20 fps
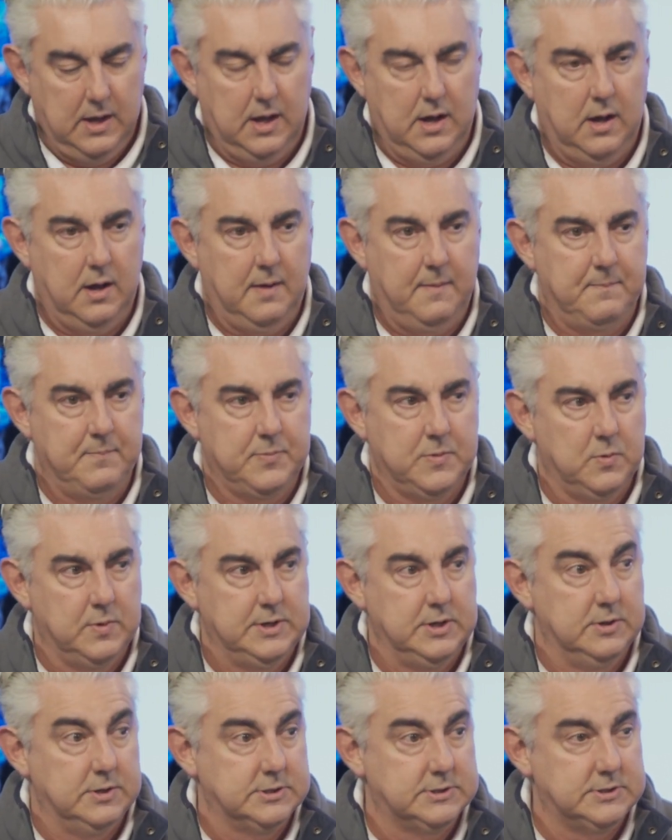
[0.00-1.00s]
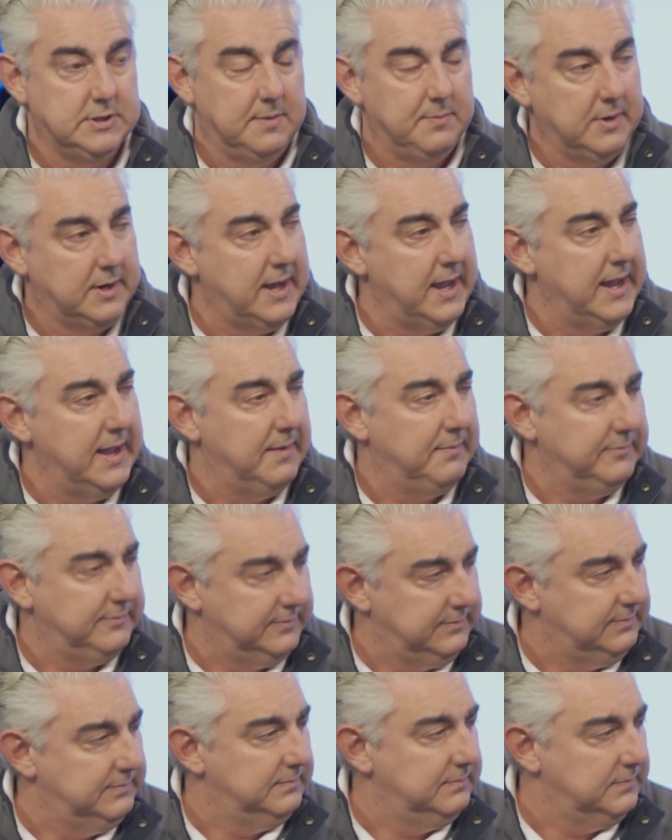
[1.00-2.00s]
Um, we do the summer
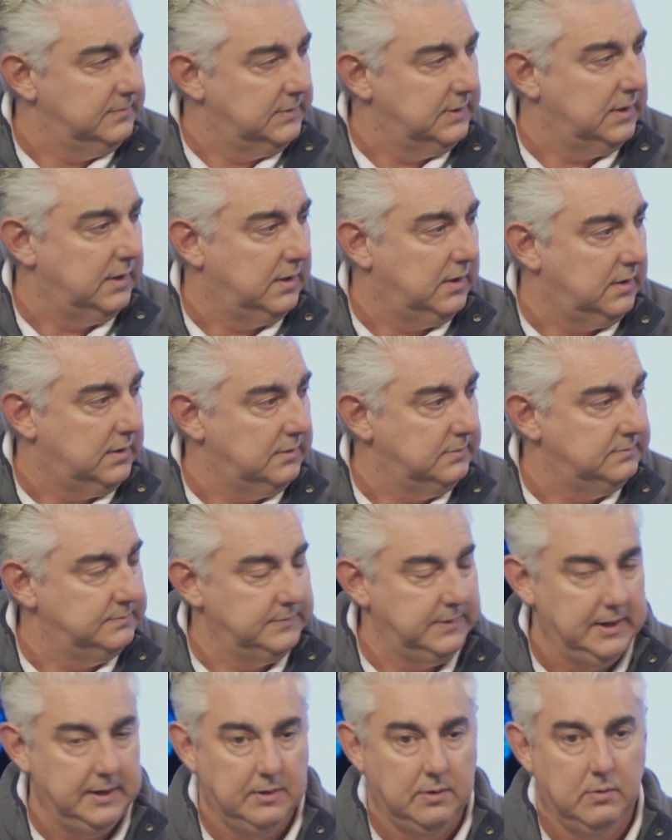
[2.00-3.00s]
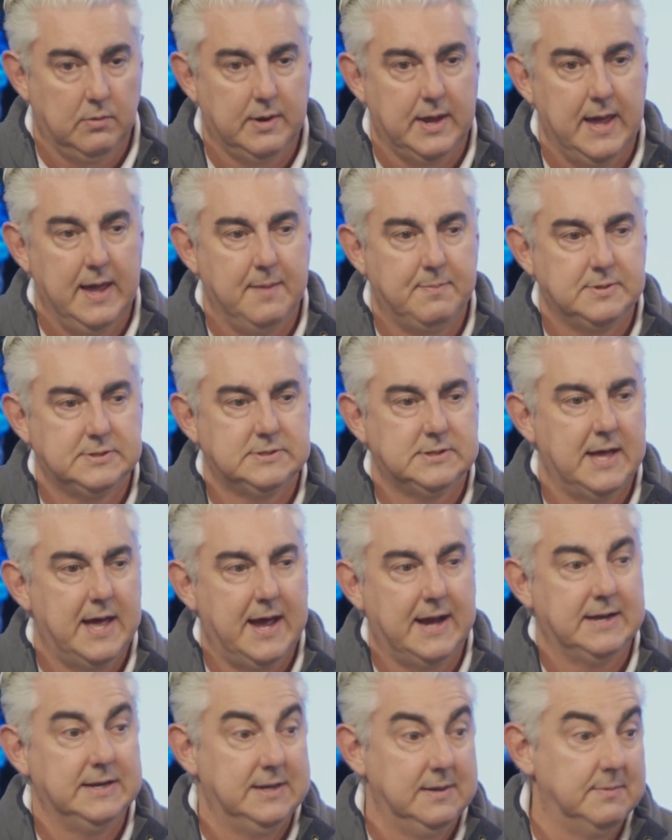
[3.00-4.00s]
camps uh, here on campus, the
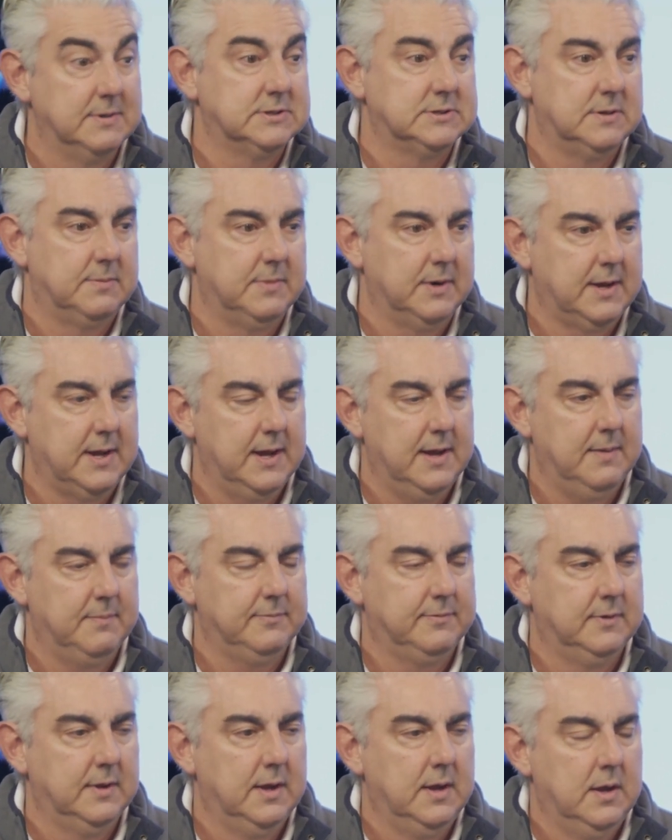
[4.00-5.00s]
academic summer camps.